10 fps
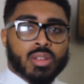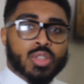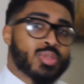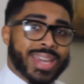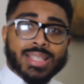
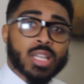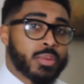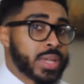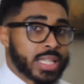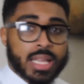You can't tell
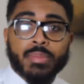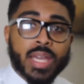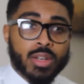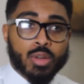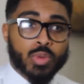me that that
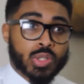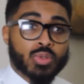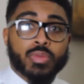man don't want you